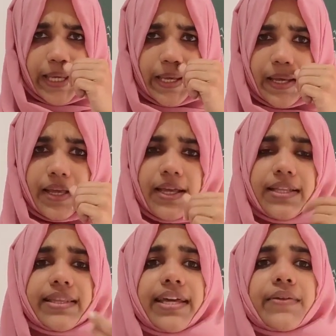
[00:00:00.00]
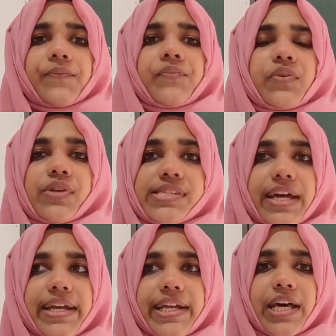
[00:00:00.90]
Okay. Then, we
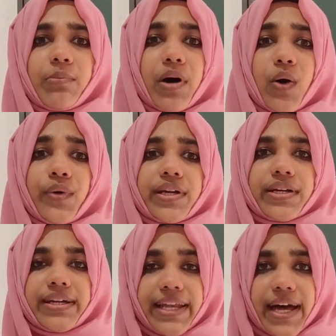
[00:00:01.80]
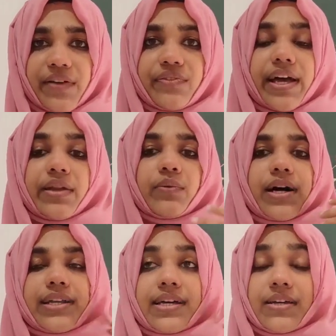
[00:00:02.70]
studied about graph and
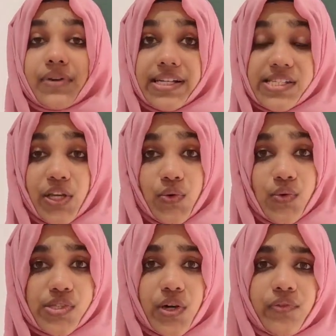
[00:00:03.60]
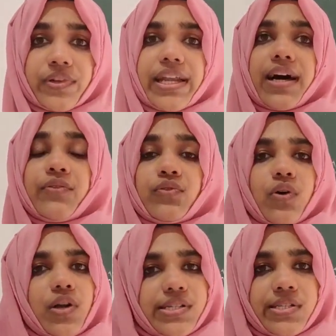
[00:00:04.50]
what is the use of
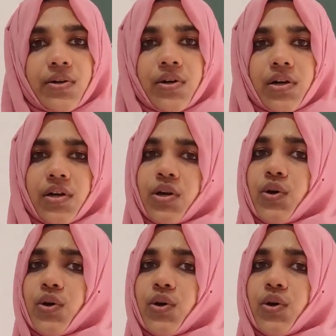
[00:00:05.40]
graph also.